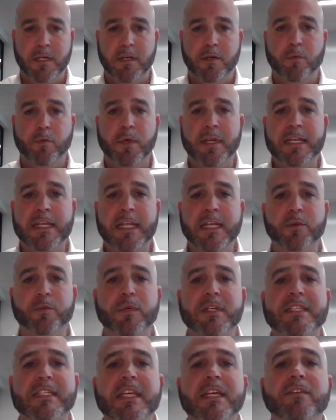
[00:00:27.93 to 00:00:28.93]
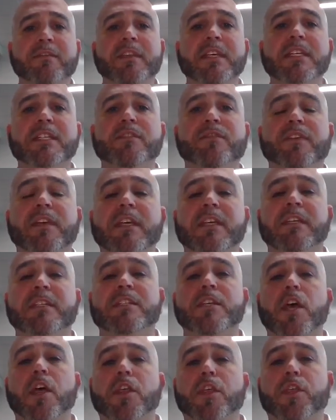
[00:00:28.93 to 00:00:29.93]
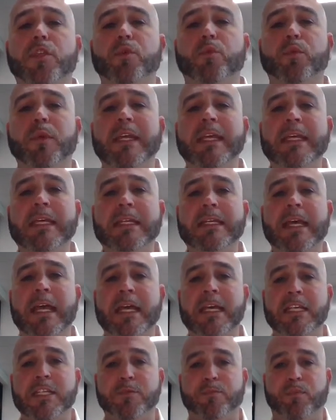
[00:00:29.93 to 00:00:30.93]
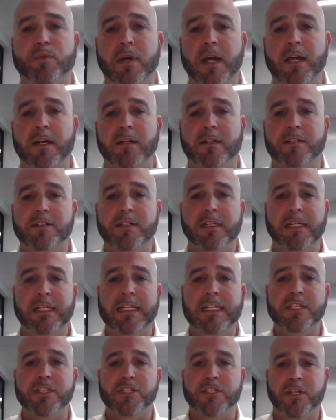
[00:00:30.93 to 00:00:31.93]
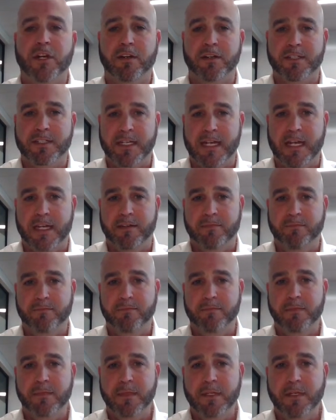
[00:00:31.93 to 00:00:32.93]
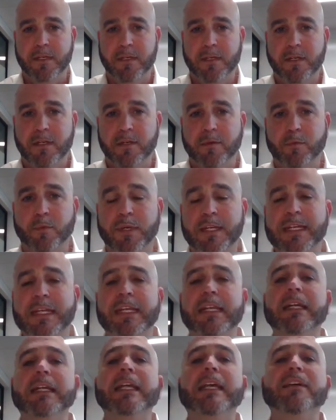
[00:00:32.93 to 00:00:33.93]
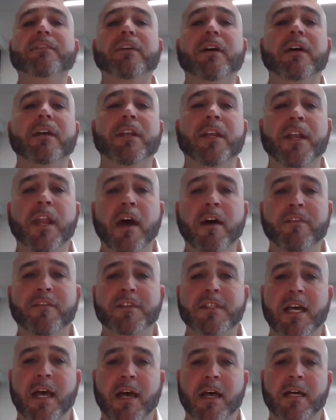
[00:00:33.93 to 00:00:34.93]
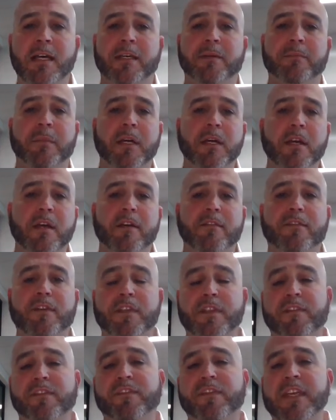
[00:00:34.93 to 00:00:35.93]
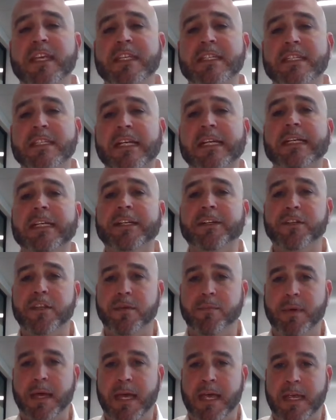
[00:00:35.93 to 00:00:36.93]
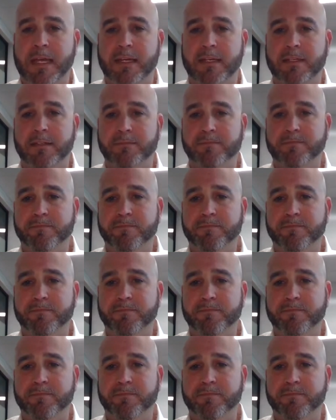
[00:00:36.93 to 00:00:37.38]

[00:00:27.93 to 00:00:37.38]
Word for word: We need to receive these fees three days prior to lease start date. We need to leave enough time for the fees to clear the bank.